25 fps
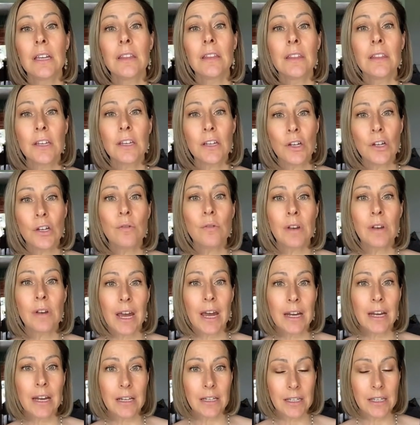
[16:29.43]
In the
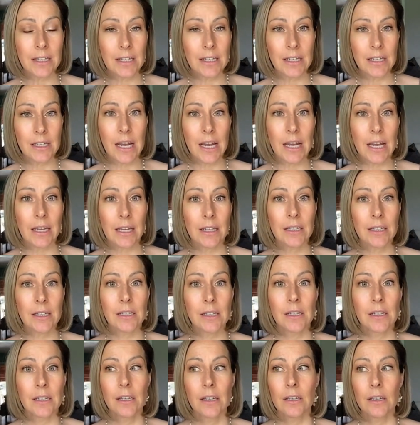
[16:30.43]
United
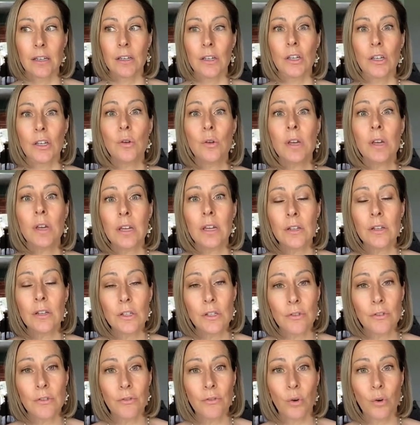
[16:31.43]
States, you can
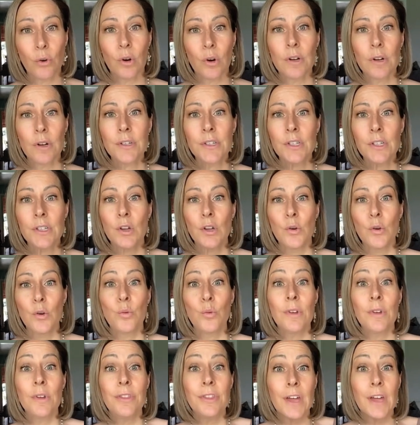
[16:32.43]
divorce
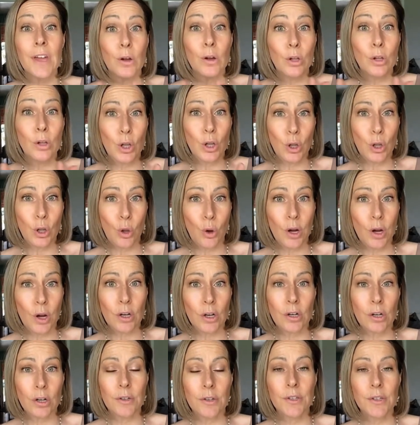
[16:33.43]
without
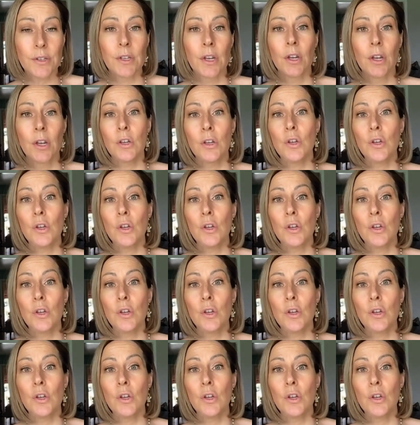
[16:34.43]
lawyers.